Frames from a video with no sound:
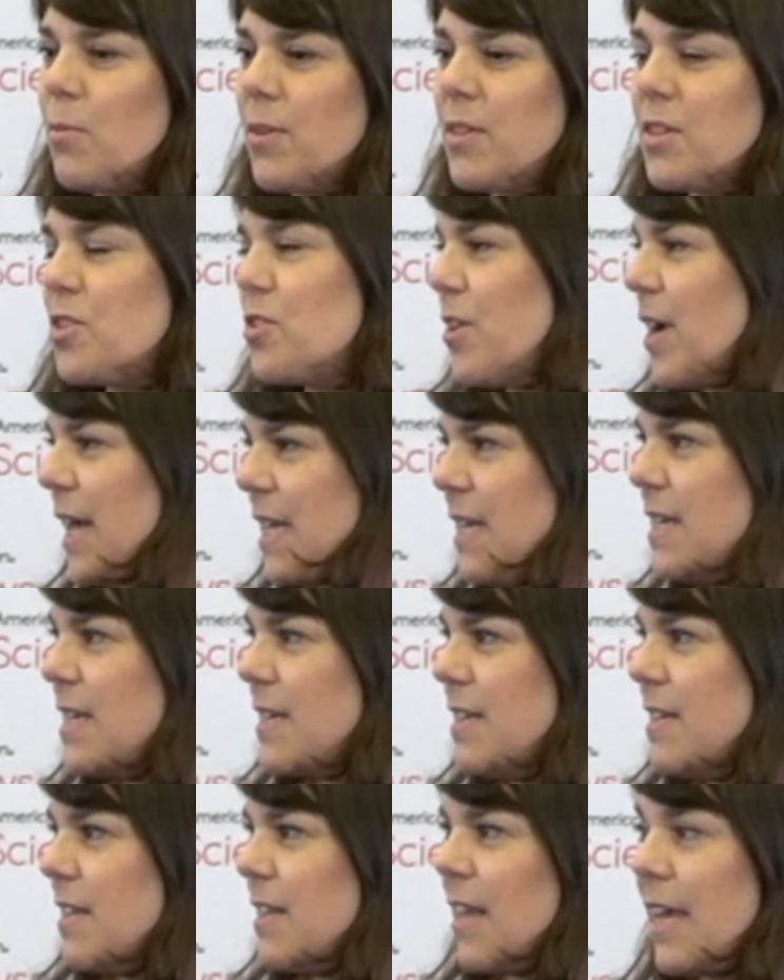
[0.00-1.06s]
with a trait,
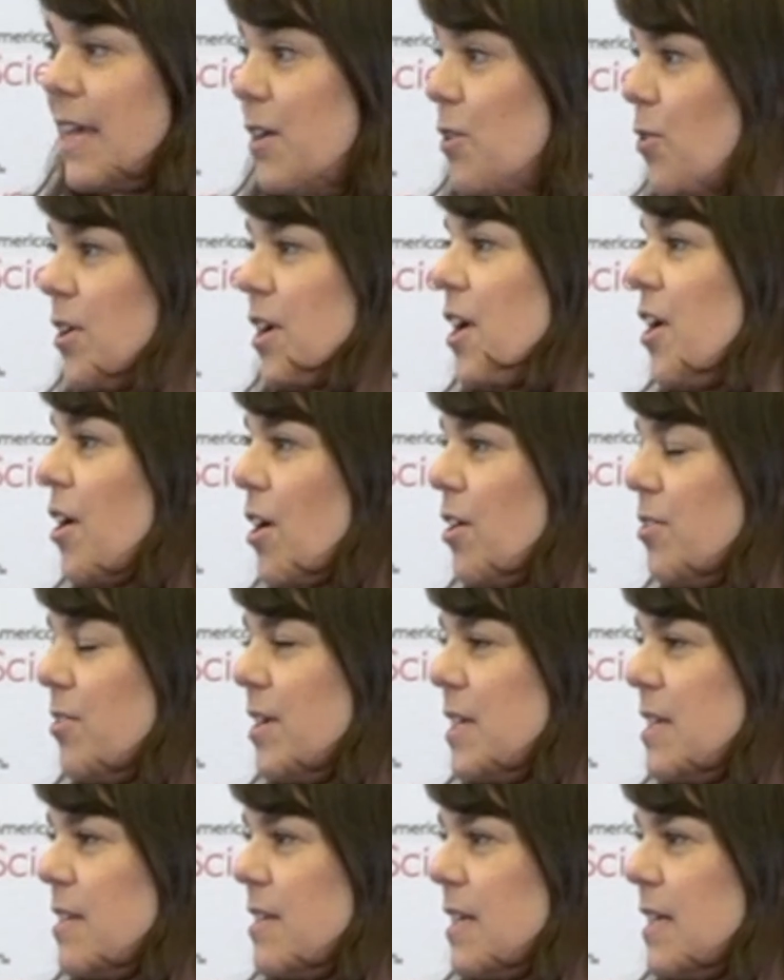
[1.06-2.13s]
like coronary artery
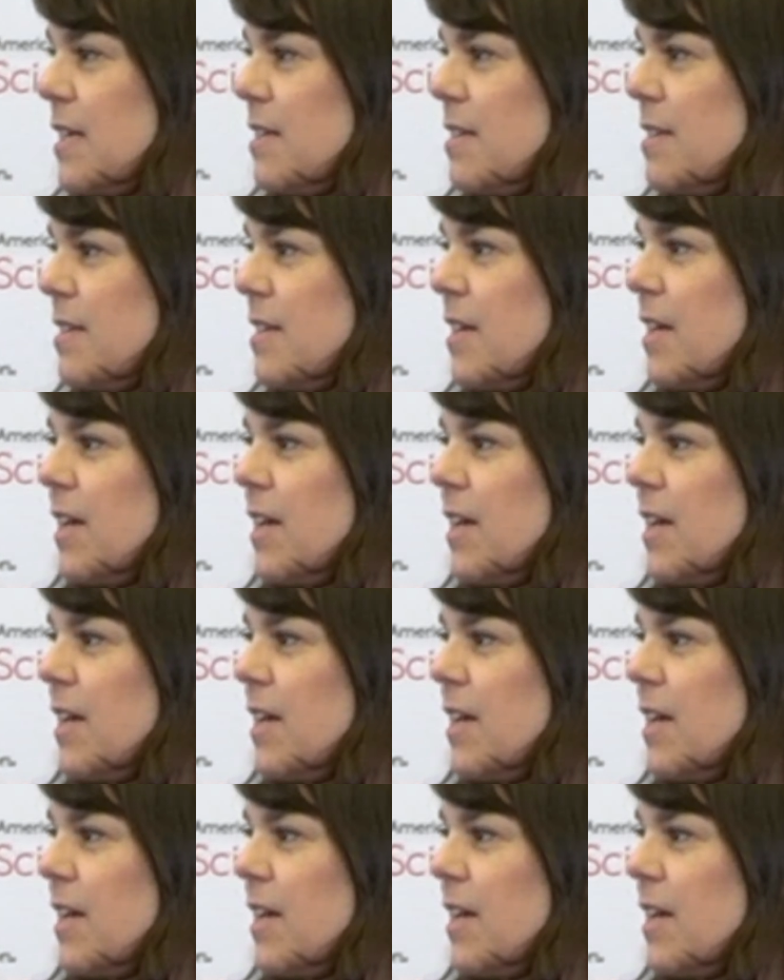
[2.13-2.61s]
disease,